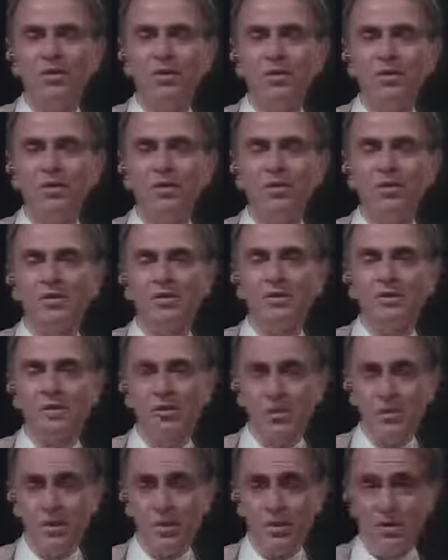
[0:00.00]
and
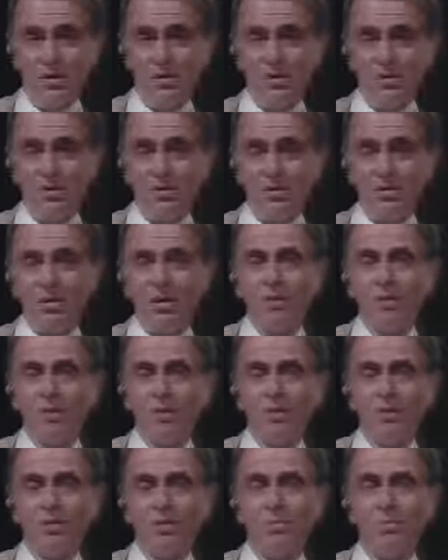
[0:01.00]
the
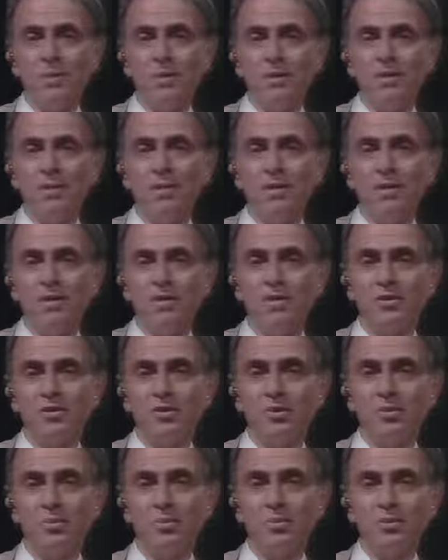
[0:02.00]
Hubble Space
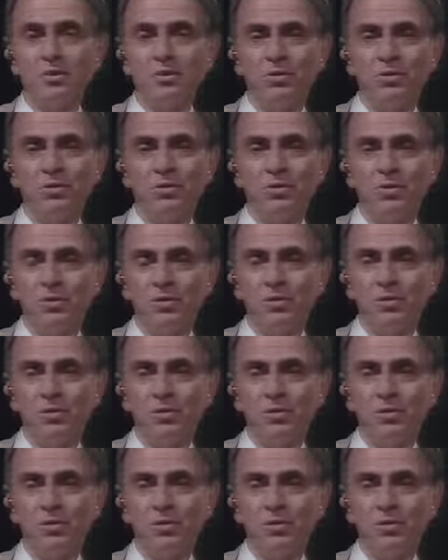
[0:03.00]
Telescope, which